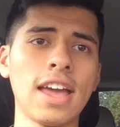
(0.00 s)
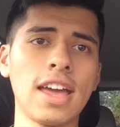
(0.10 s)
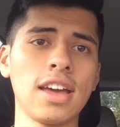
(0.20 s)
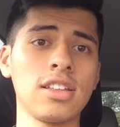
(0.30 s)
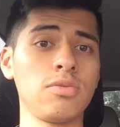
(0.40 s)

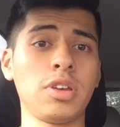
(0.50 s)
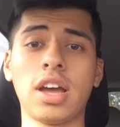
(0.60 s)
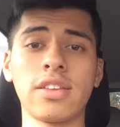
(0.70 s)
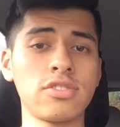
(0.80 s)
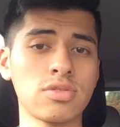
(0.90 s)
And we
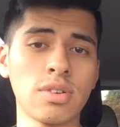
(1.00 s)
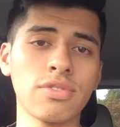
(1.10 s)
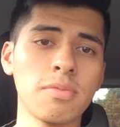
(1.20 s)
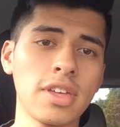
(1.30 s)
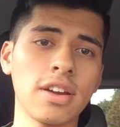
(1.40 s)
kind of just went
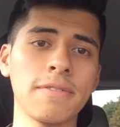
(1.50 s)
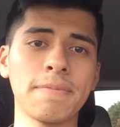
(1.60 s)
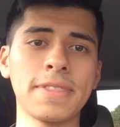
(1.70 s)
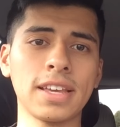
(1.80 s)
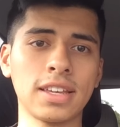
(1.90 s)
from there
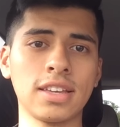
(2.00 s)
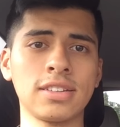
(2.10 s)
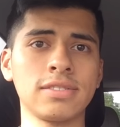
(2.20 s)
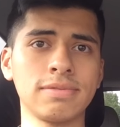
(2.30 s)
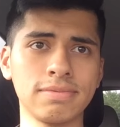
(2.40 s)

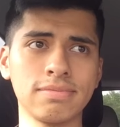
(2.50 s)
thinking,